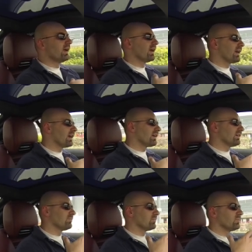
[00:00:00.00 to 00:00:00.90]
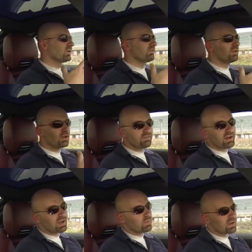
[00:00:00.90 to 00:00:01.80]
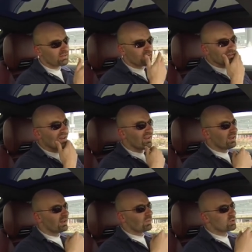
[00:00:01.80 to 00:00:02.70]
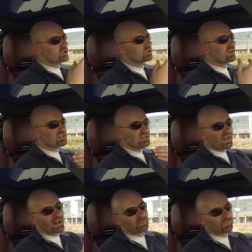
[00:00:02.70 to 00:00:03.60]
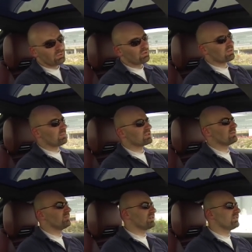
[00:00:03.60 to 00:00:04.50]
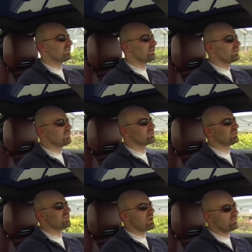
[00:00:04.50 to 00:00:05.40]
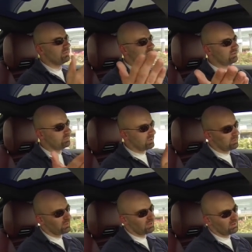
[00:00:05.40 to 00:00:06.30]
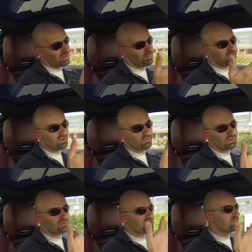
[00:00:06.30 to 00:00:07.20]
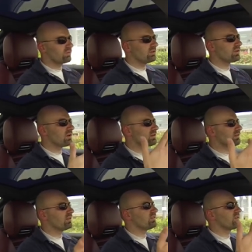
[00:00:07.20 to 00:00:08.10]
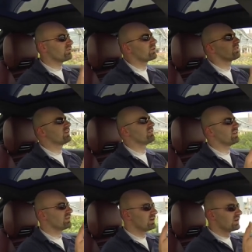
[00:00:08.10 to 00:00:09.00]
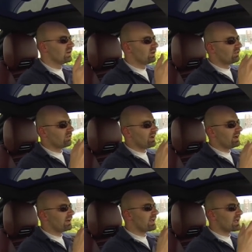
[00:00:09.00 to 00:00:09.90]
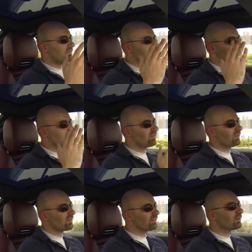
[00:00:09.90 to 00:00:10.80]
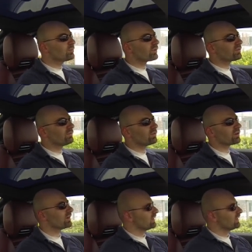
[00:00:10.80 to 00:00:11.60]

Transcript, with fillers: Um, we have a lot of highways, uh, which should actually help the fuel consumption, but uh, usually you have a lot of people that come in front of you, so you have to slow down, accelerate, slow down, accelerate. So I have now 16.4.